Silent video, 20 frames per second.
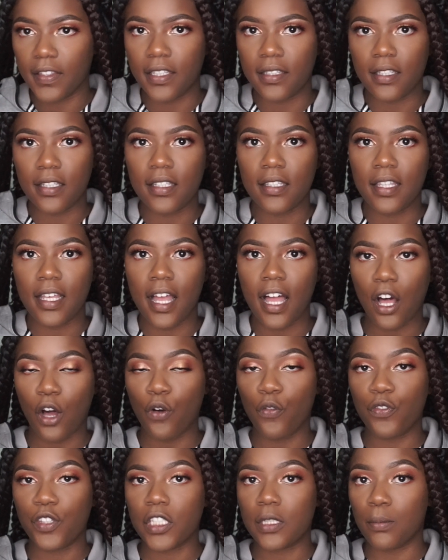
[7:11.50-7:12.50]
This is the
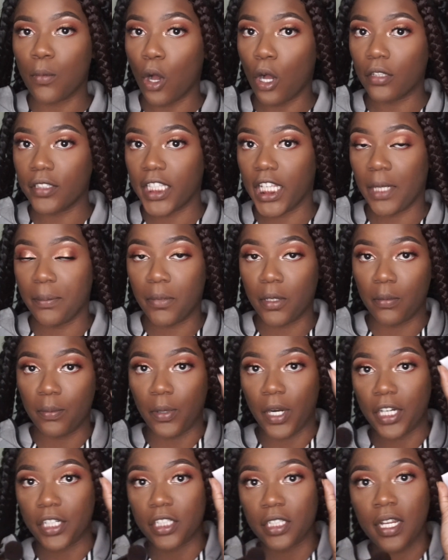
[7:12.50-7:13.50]
e.l.f. small tapered
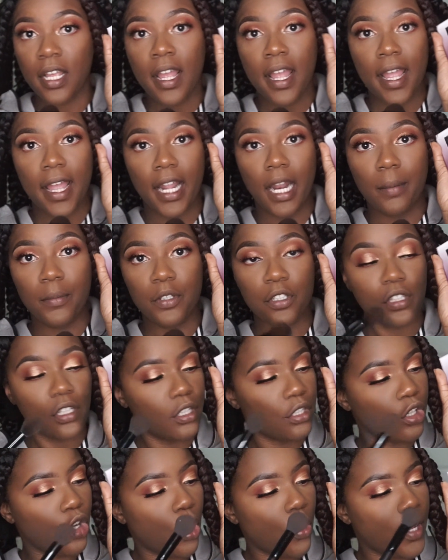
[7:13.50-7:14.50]
brush, and I'm just
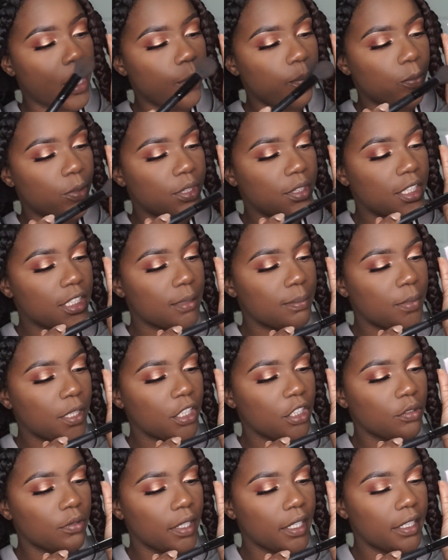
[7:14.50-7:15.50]
gonna go in with this
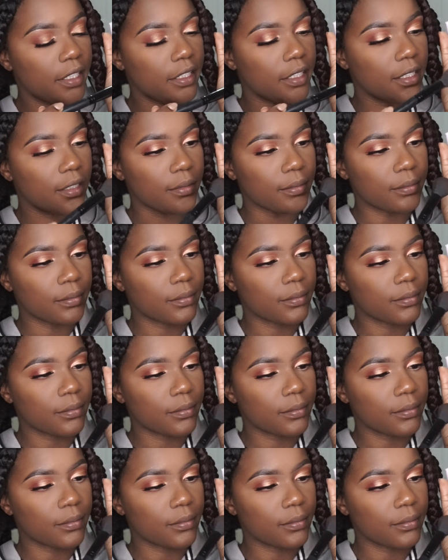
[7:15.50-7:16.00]
blush right here.